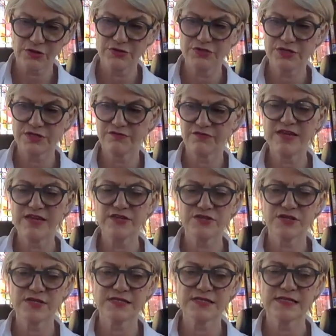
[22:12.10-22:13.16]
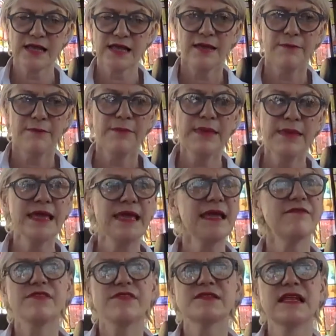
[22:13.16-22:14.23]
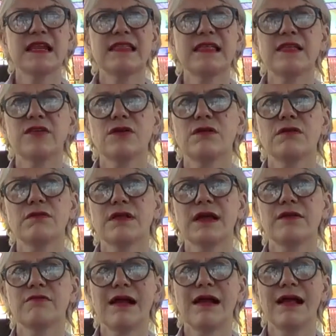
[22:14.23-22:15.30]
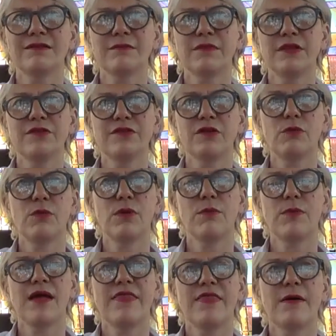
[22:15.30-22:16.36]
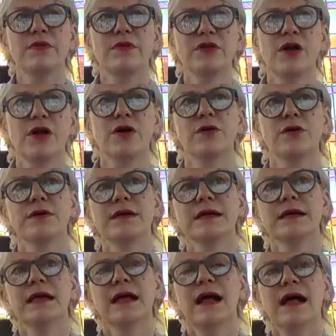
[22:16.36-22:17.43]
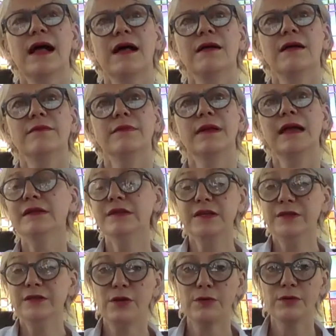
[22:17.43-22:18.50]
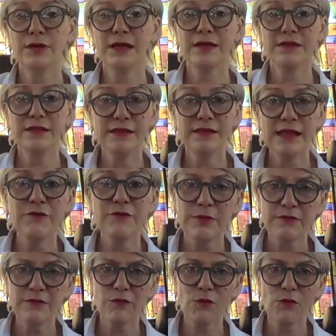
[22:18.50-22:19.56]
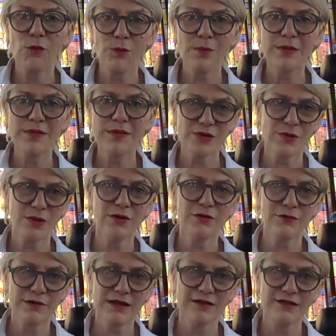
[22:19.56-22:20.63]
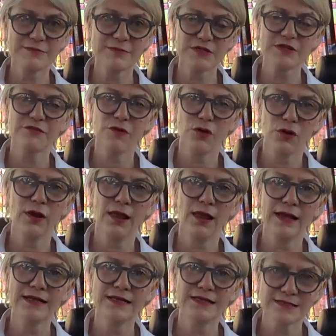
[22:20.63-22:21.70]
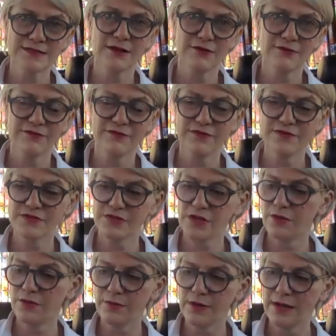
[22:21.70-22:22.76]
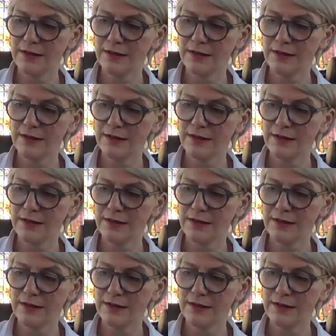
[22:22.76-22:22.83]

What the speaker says: who does features. Me, if there's anything you kind of random that you don't know where that would go. And, you know, never before we so hungry, especially for online stuff. So,